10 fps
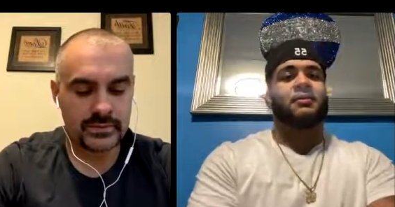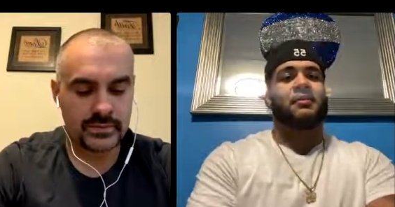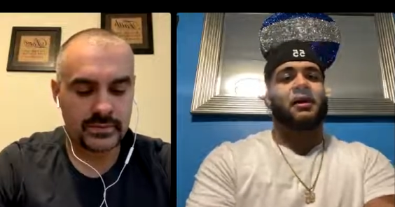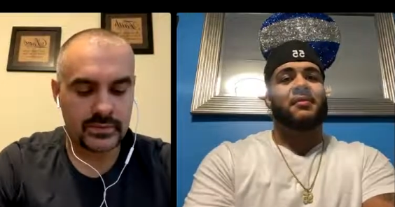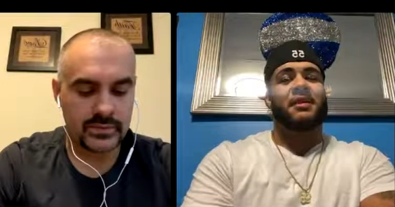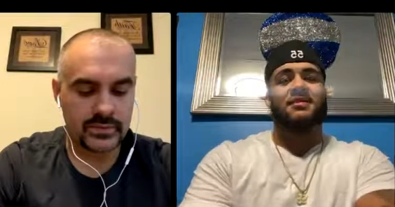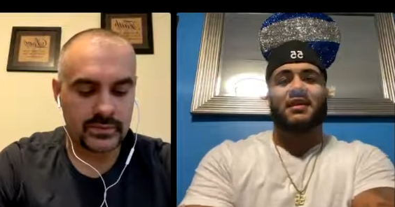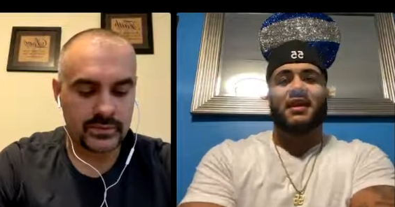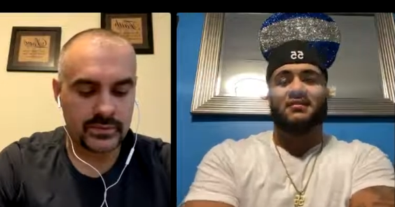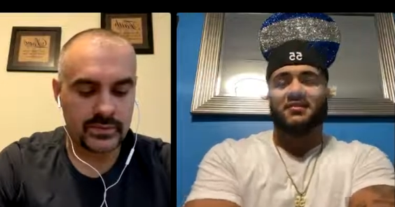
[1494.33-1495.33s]
Speaker 1: But I mean, he
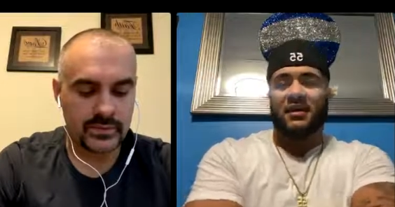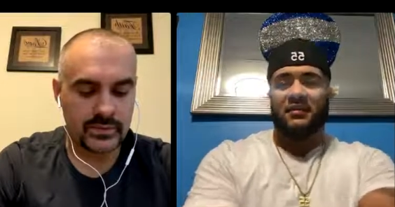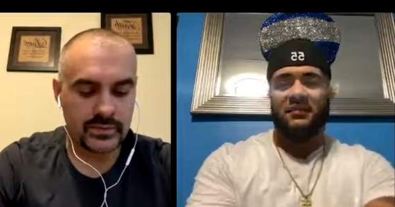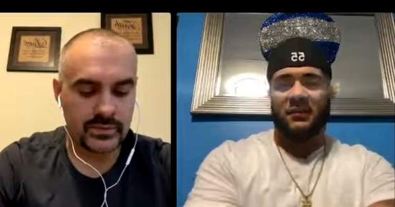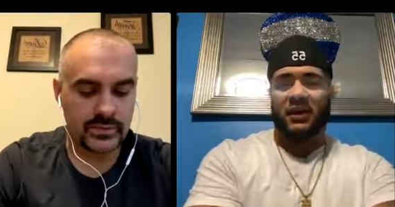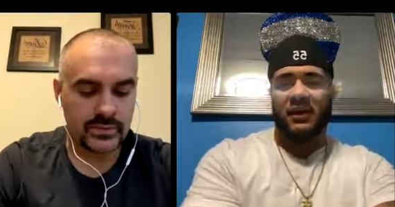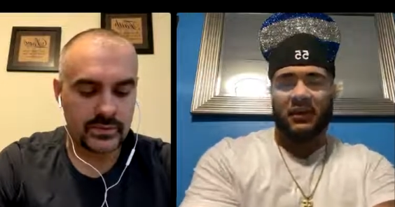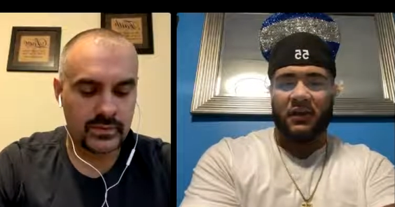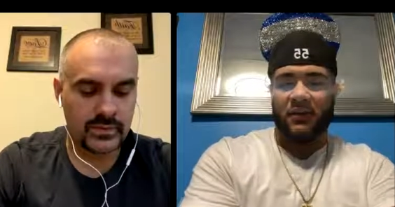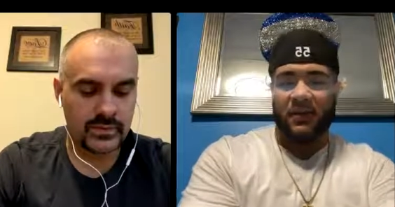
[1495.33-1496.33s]
said it himself. Uh, he,
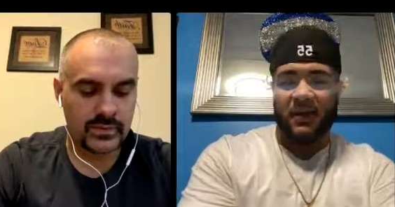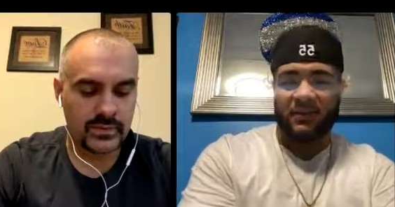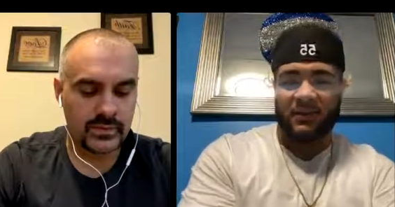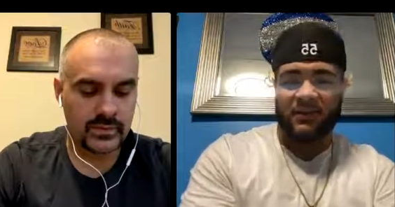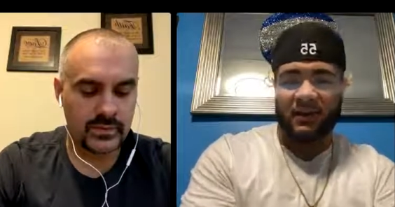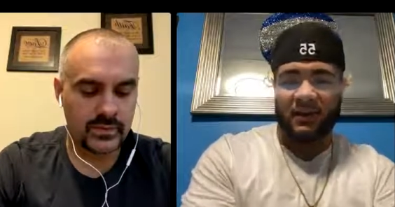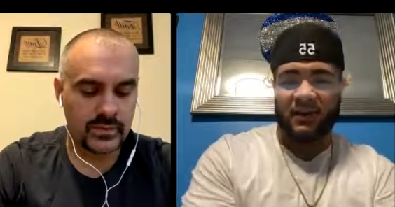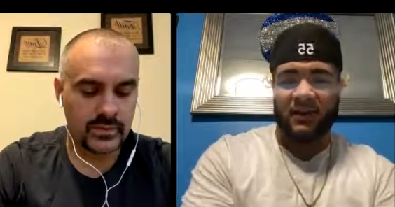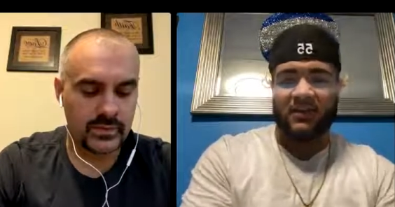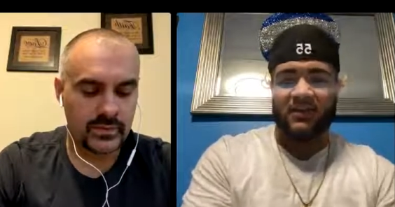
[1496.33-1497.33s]
Coach Babers, you know,
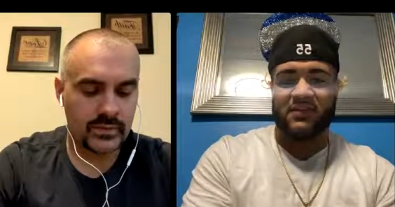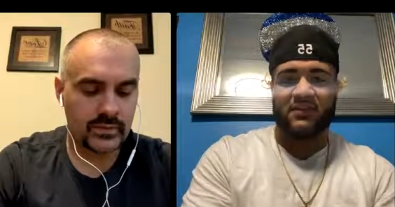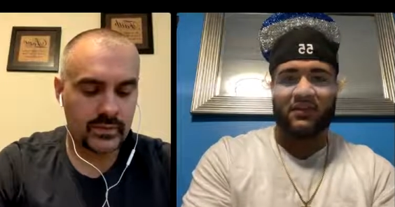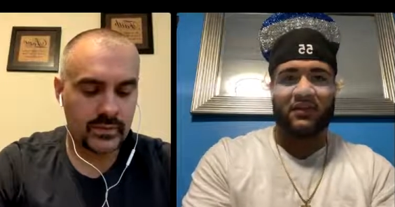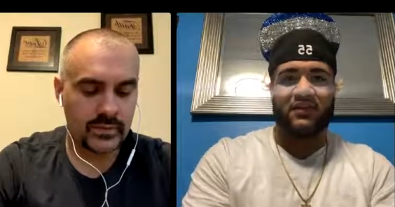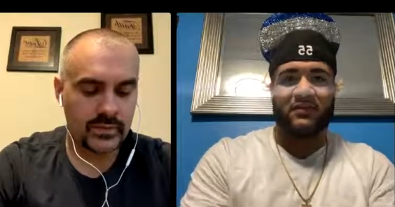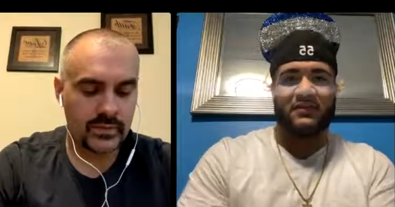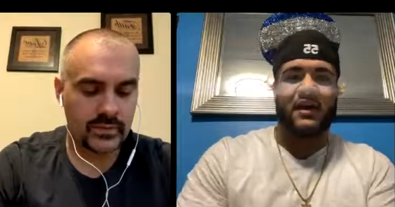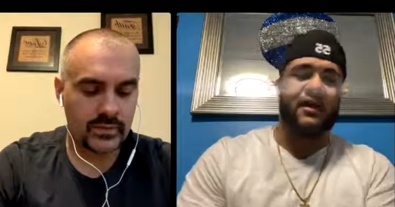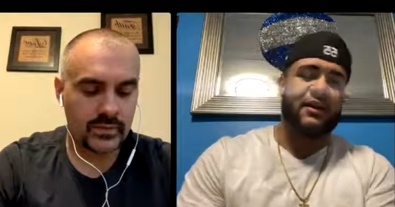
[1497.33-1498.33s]
he doesn't really look for
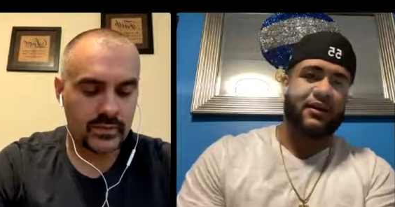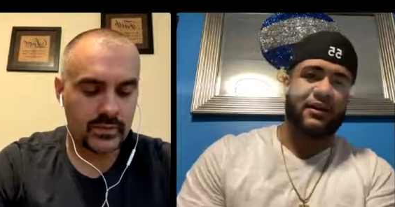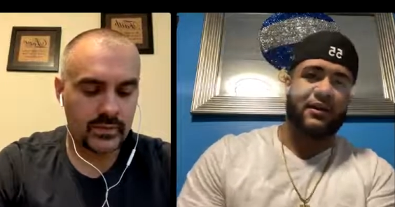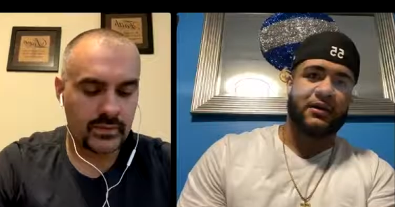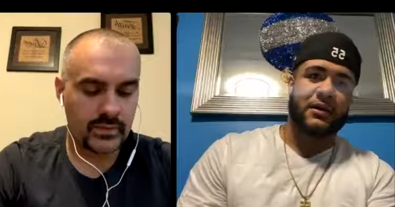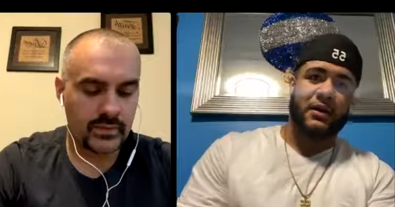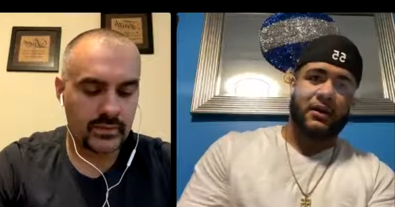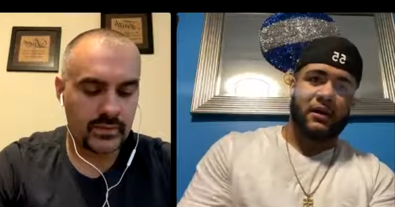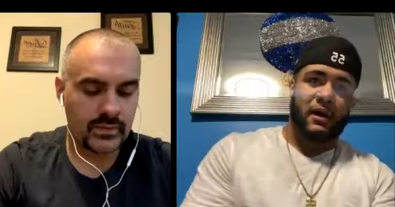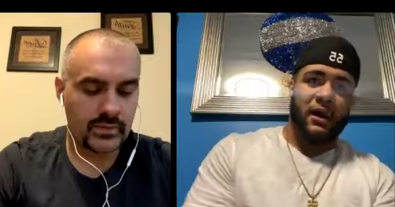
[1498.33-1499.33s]
talent out here,
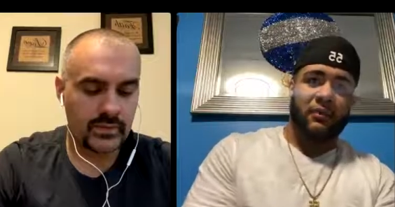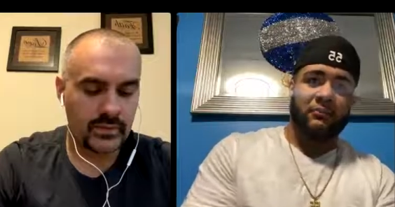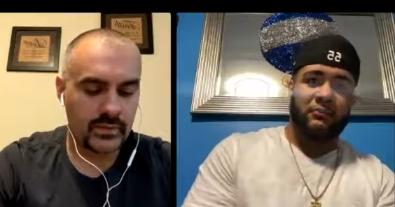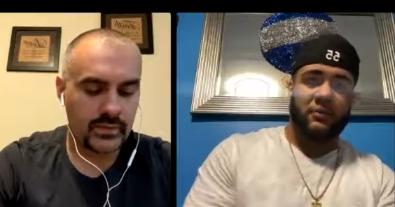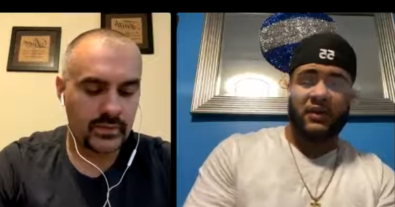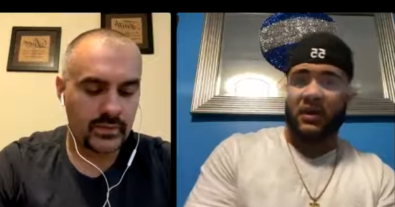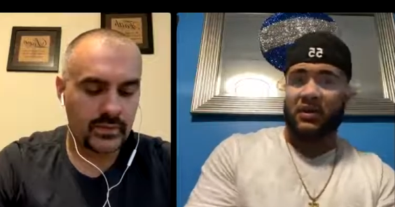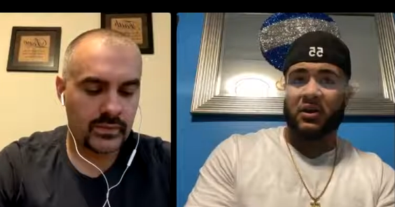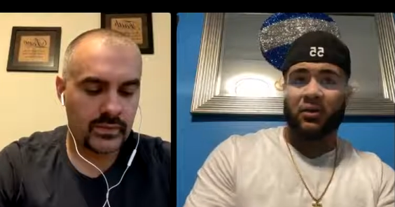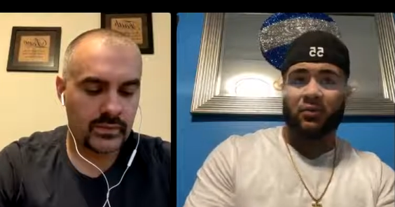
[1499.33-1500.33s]
um, which I don't
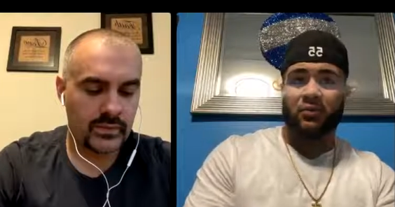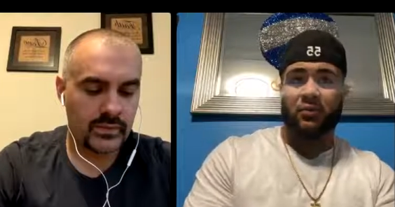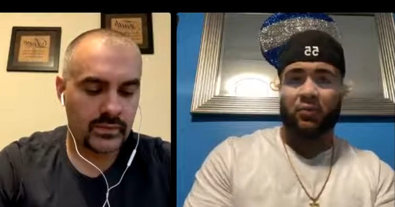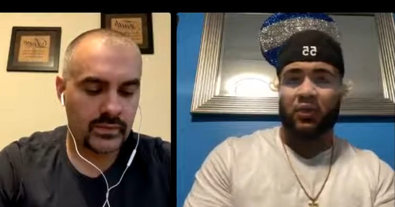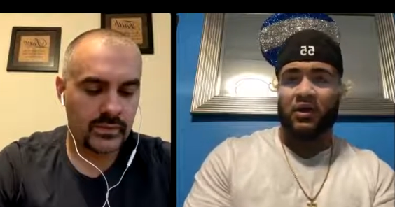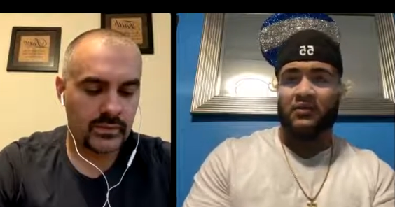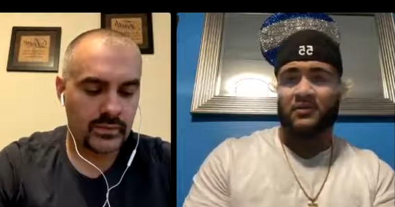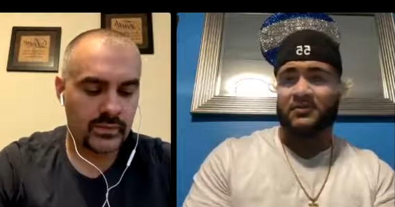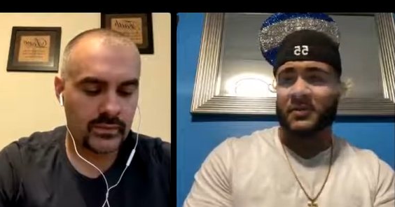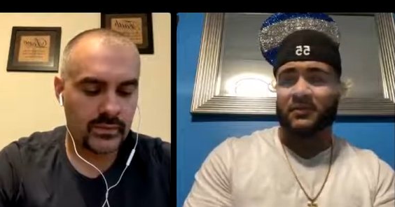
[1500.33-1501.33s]
know what his
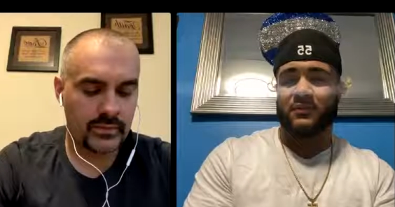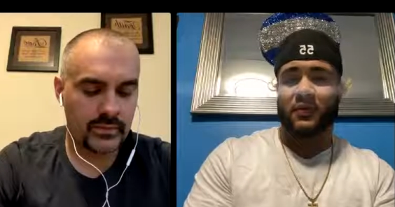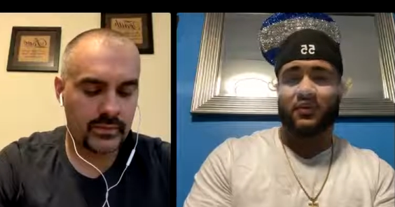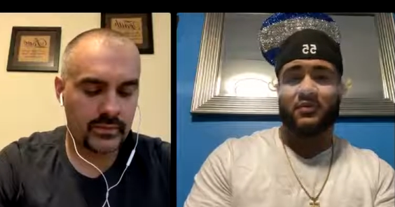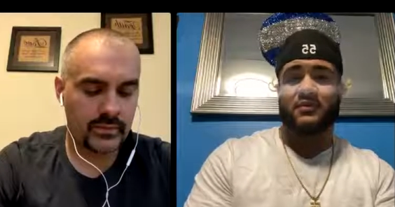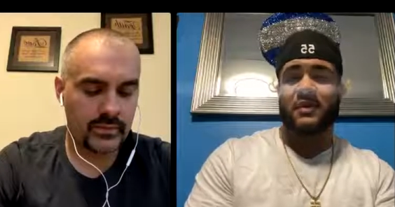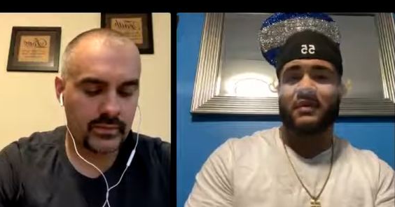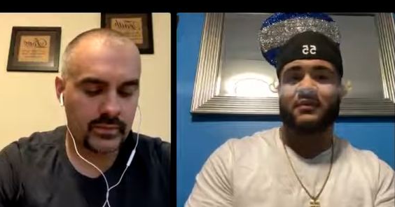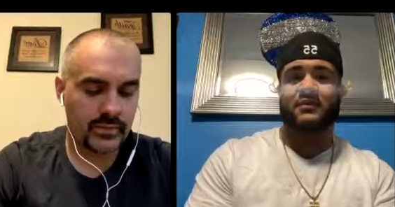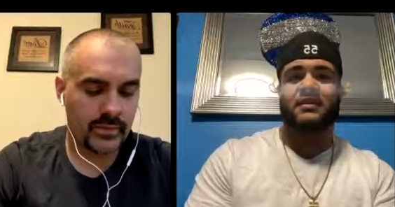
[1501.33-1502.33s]
perspective, what his
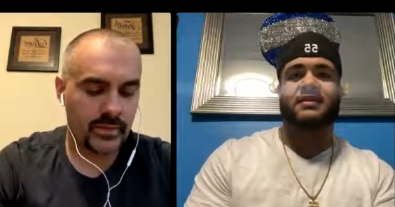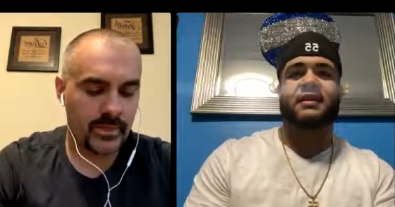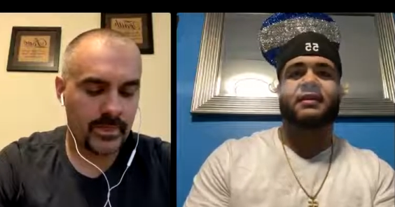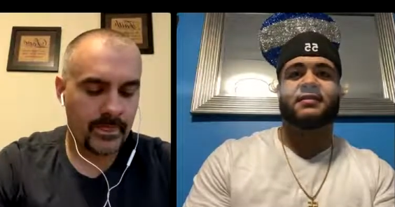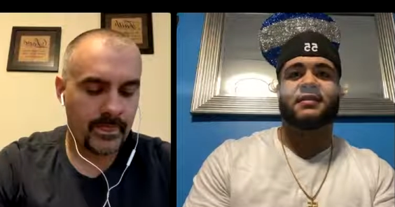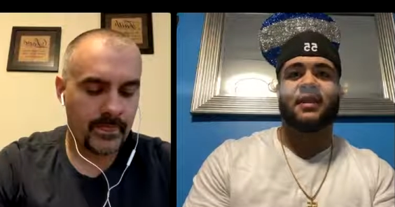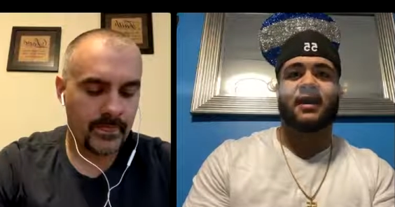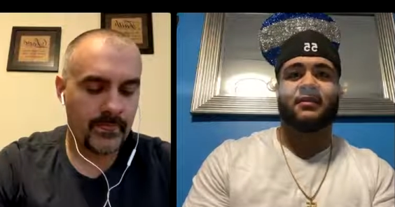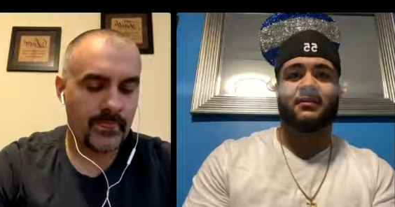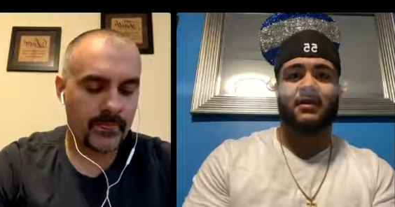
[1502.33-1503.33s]
perspective and reasoning is
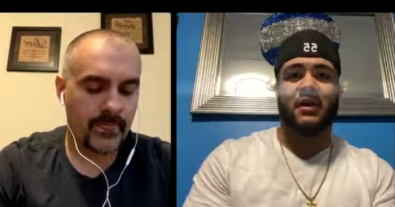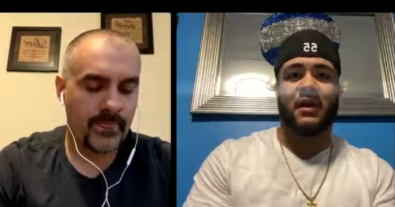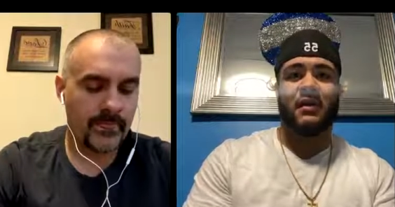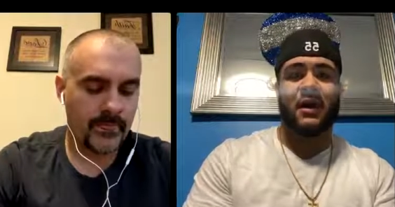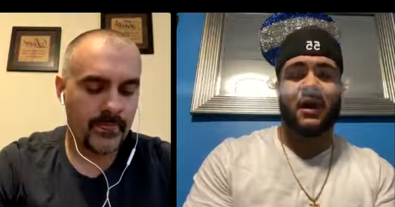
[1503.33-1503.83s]
on, you know, on